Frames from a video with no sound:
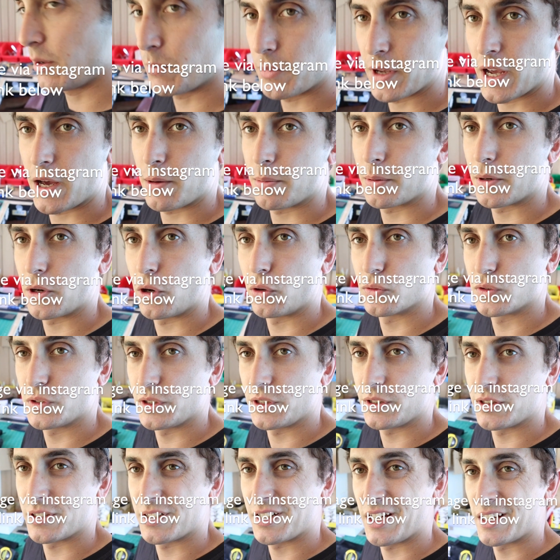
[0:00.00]
me up and I'll
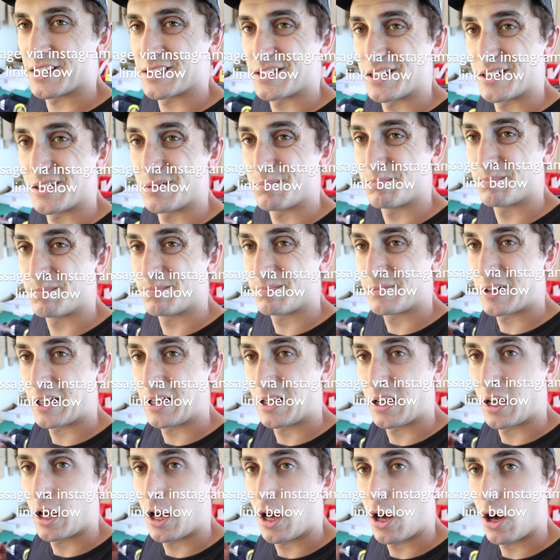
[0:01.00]
send it out to them
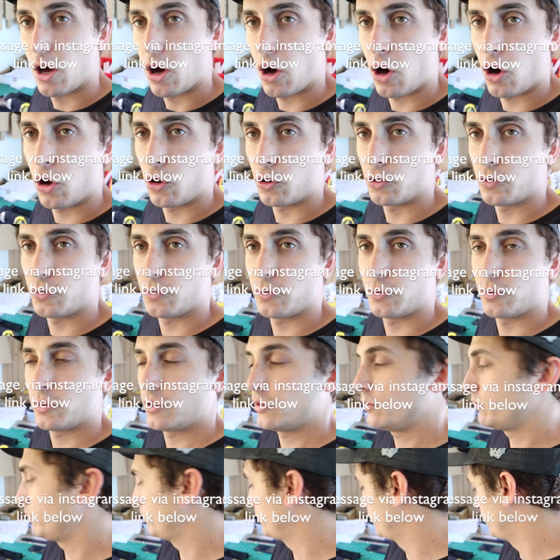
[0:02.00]

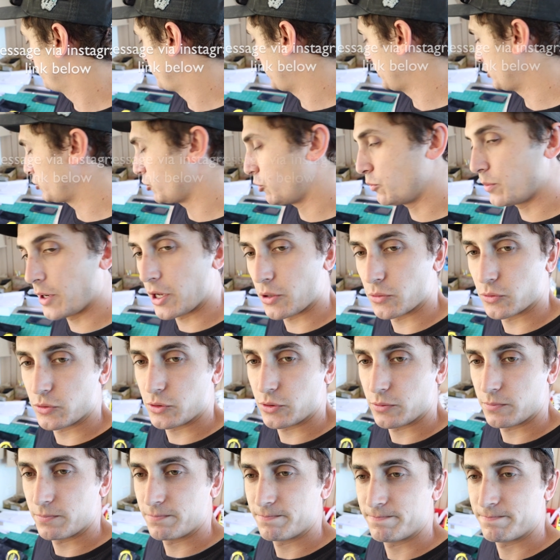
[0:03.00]
on Peak Tool Belts.